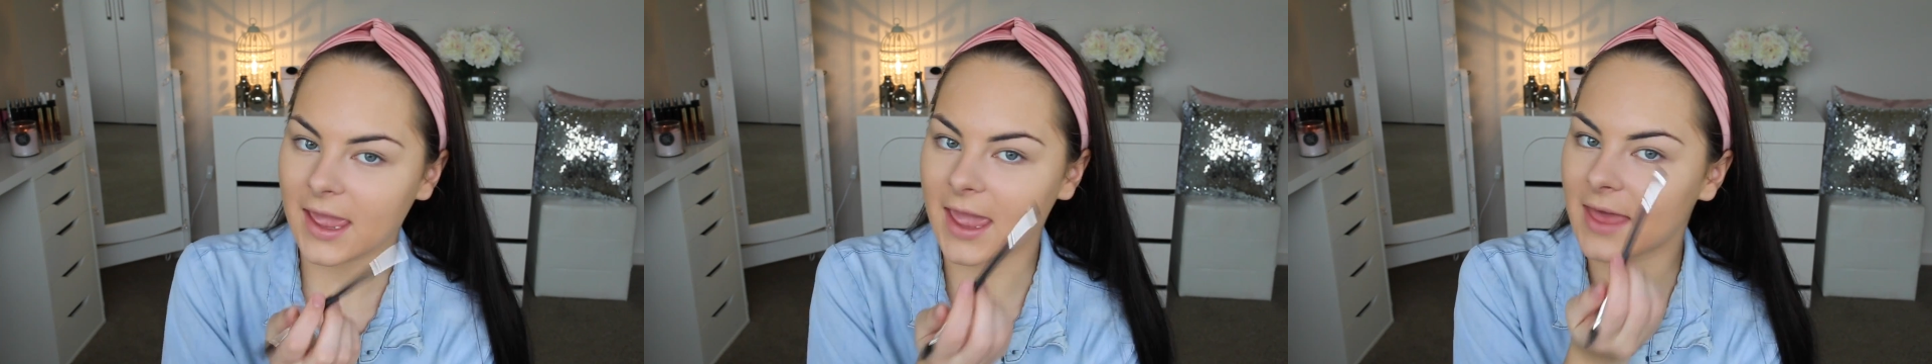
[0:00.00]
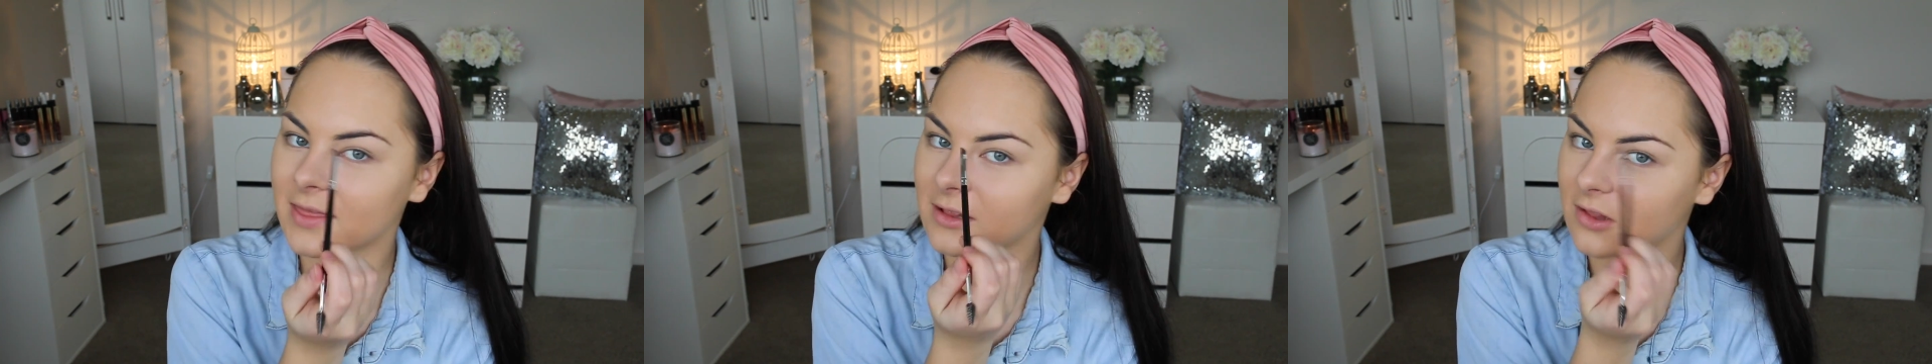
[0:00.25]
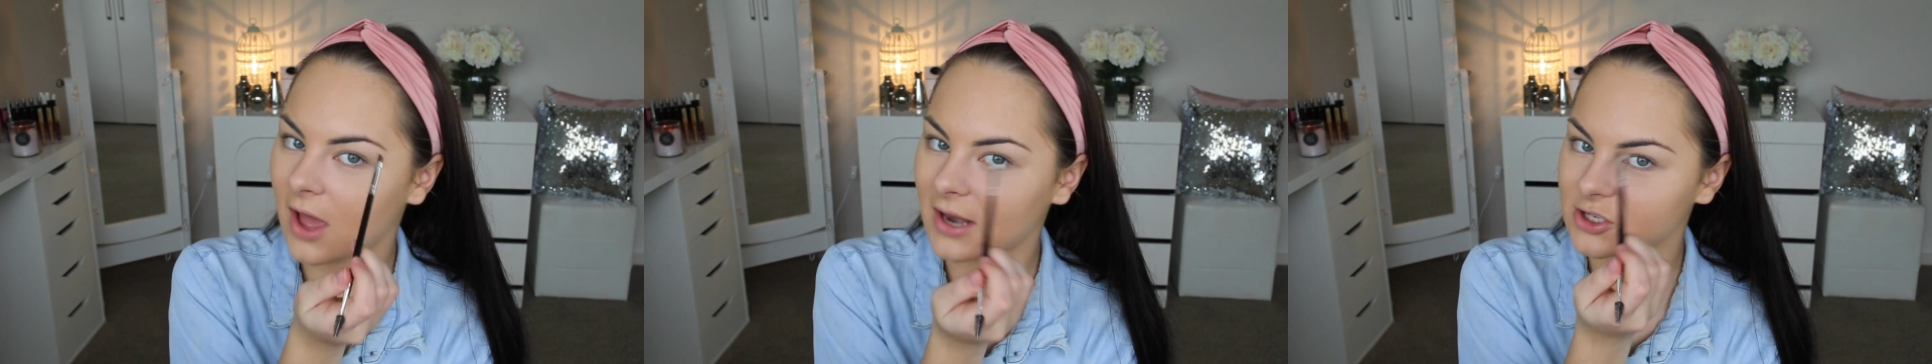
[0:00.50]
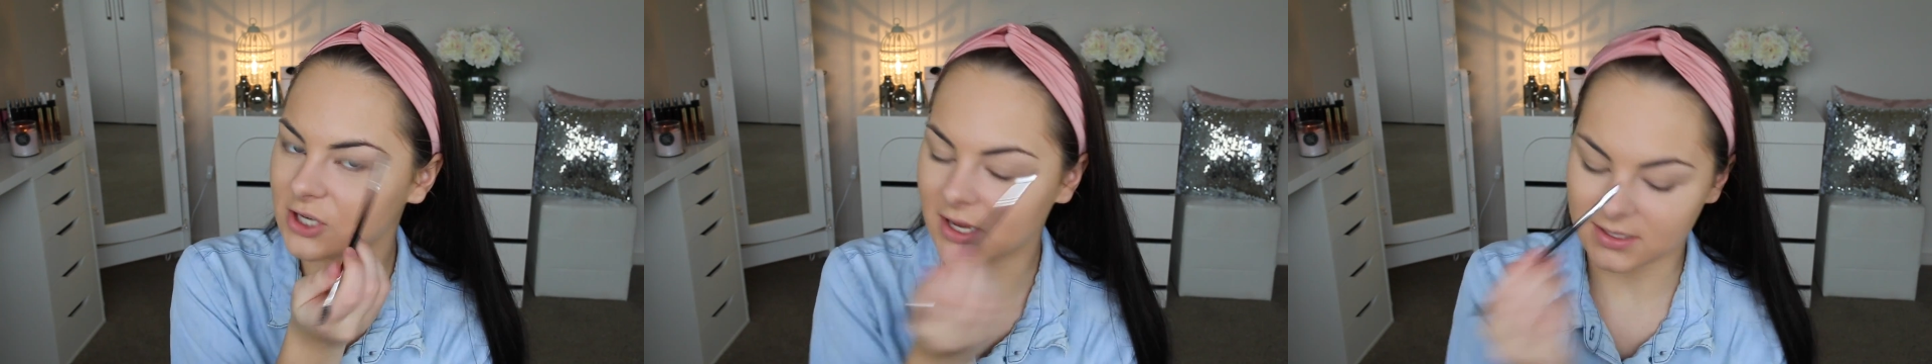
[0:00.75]
and the
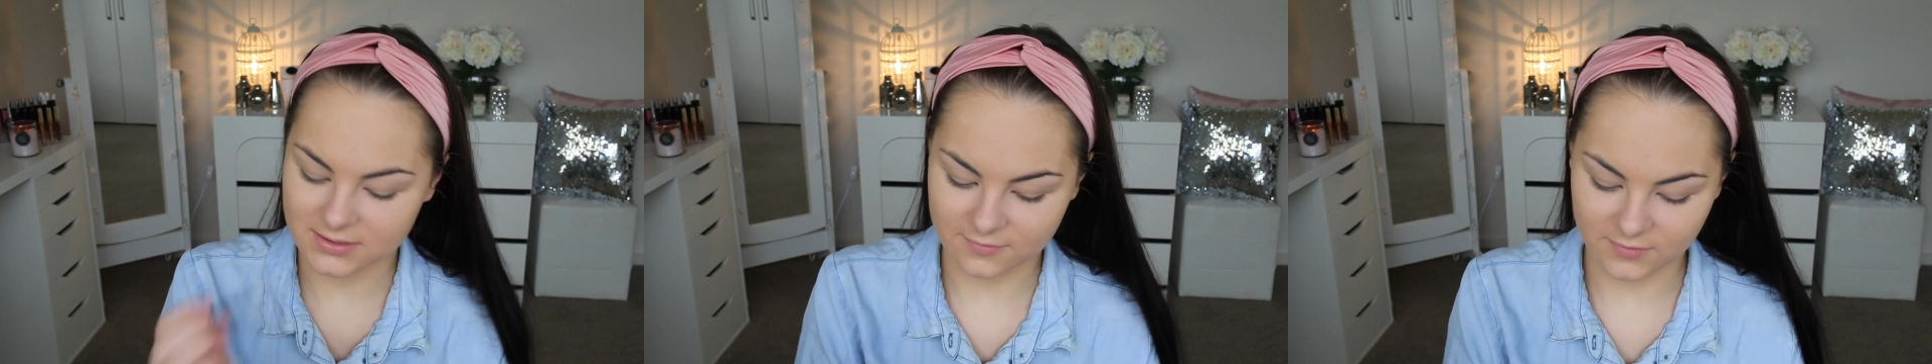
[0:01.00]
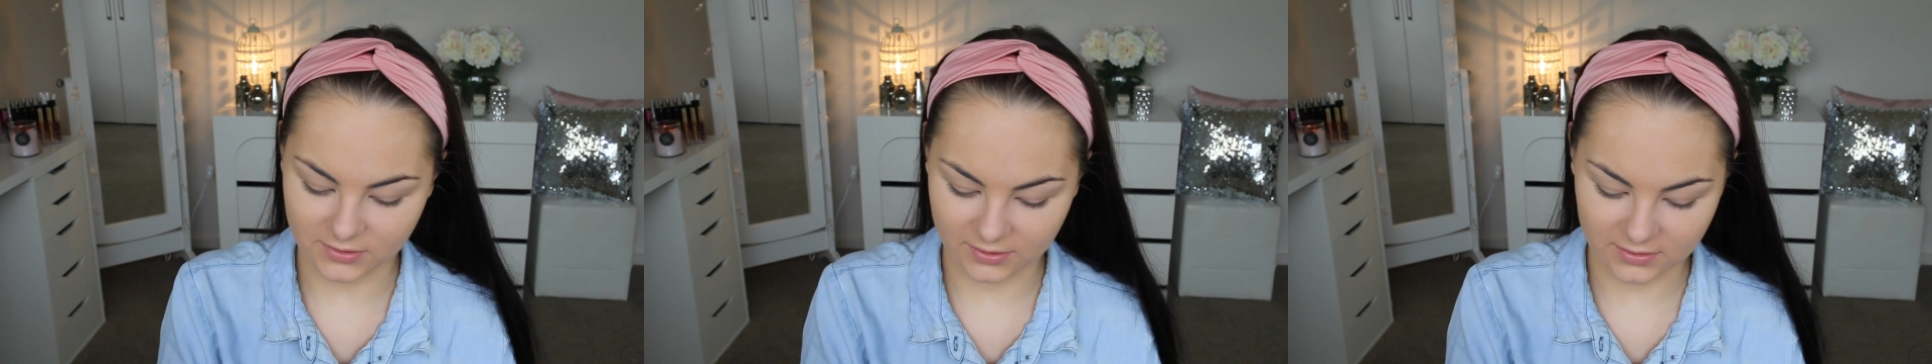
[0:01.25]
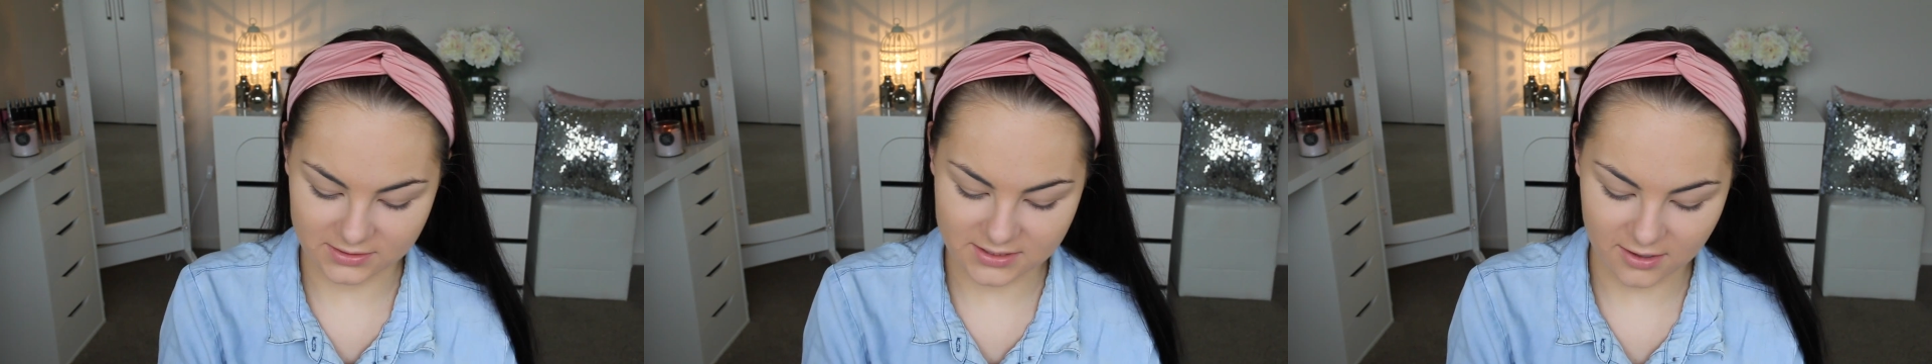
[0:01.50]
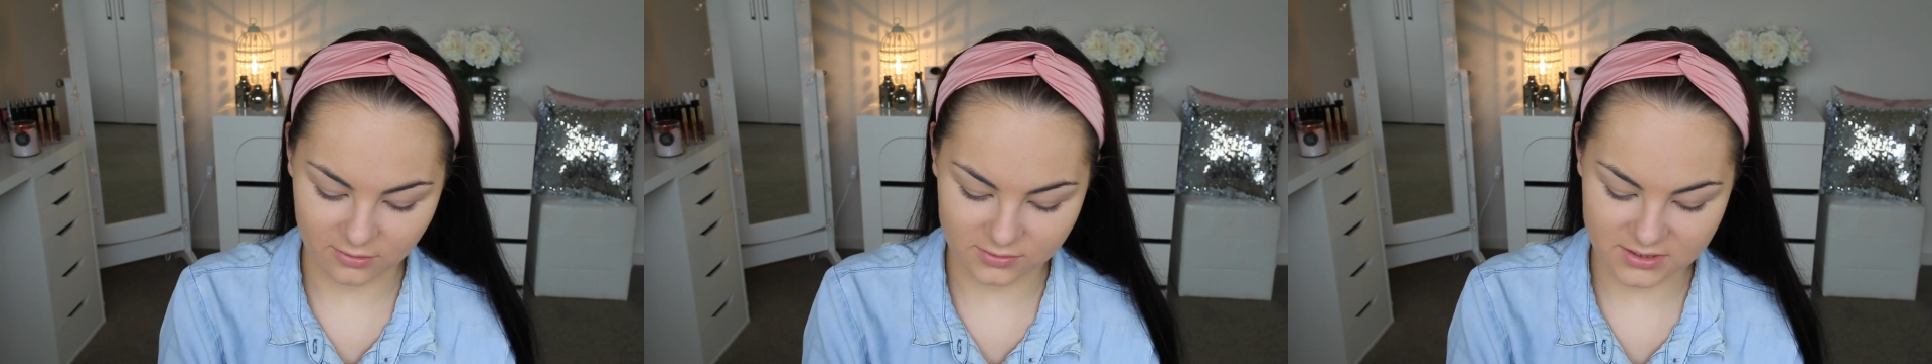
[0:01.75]
lighter shades to fill in the
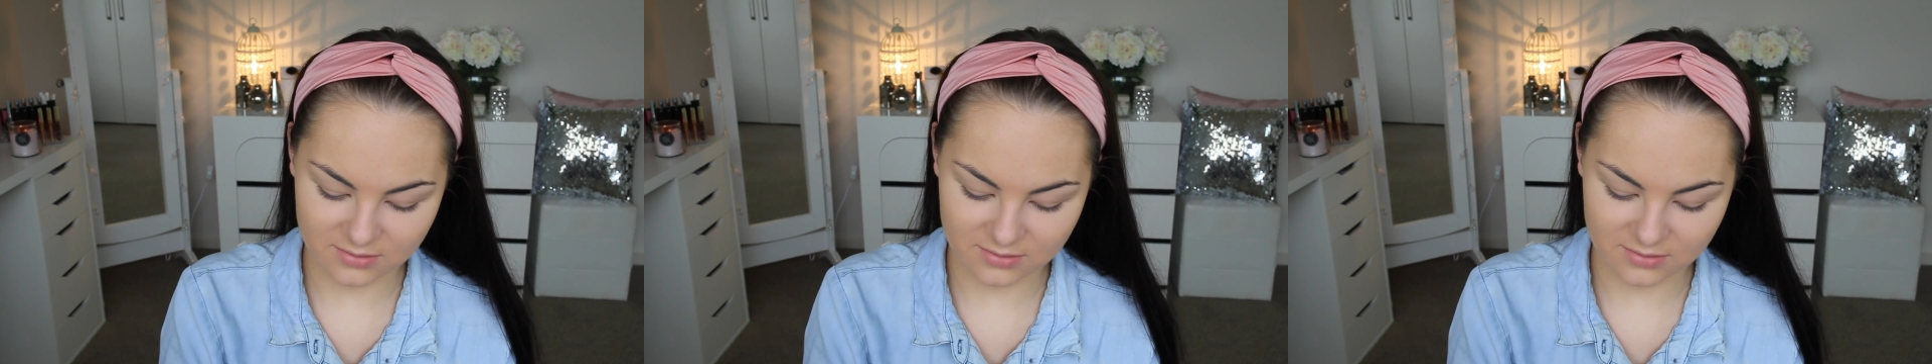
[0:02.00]
tails.